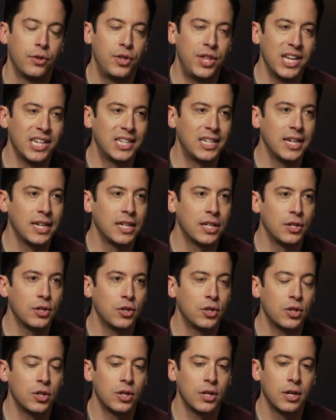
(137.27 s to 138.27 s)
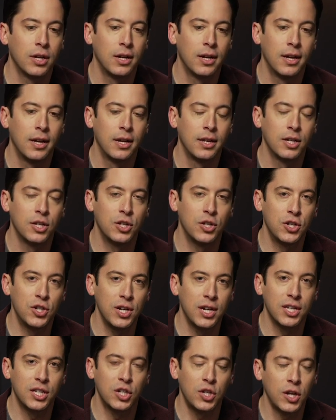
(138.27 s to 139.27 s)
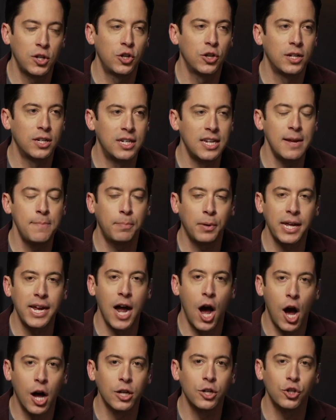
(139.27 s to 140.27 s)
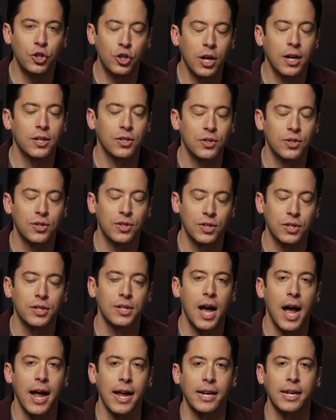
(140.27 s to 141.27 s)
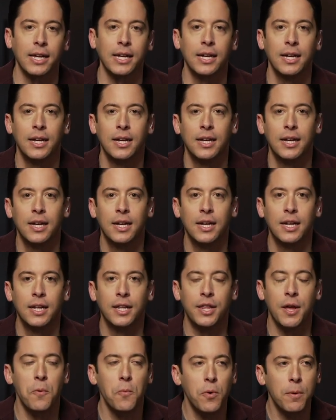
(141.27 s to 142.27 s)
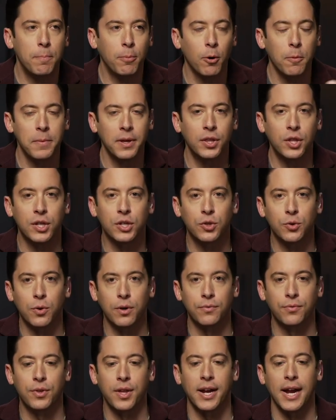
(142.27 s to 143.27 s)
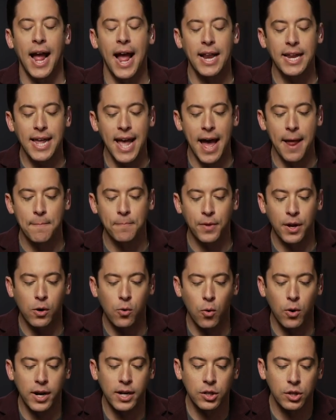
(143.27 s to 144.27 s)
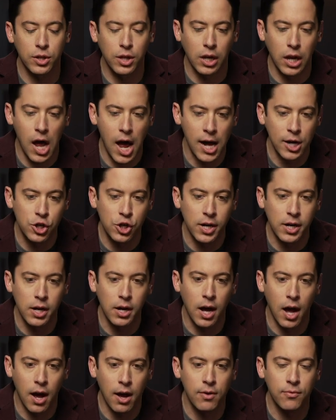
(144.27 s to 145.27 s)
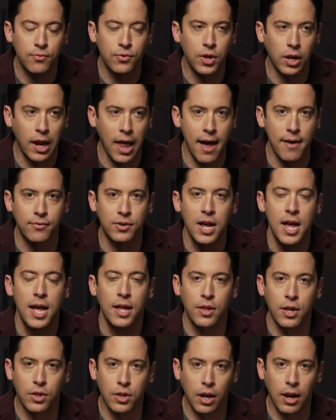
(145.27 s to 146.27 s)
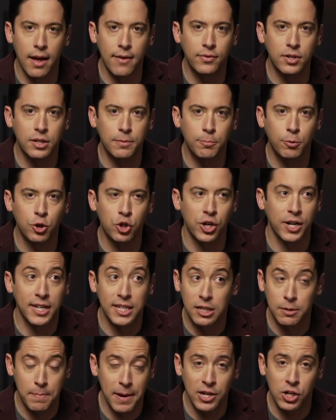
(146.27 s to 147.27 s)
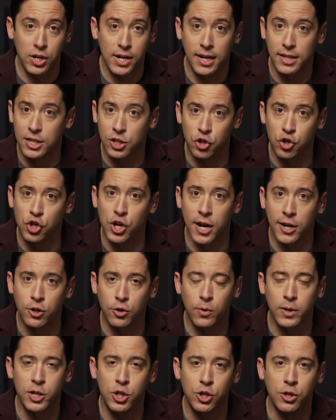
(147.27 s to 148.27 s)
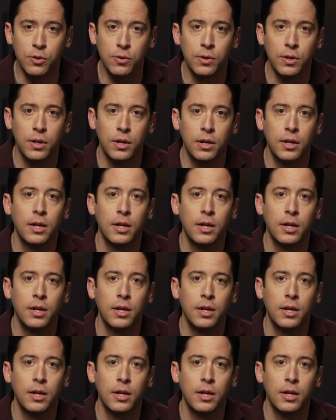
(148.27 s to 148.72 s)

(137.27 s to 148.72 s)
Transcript: This is s- such a deeply unjust society that would permit this sort of thing. And yet, according to the logic of the left, that the left is pushing, especially on this gender issue,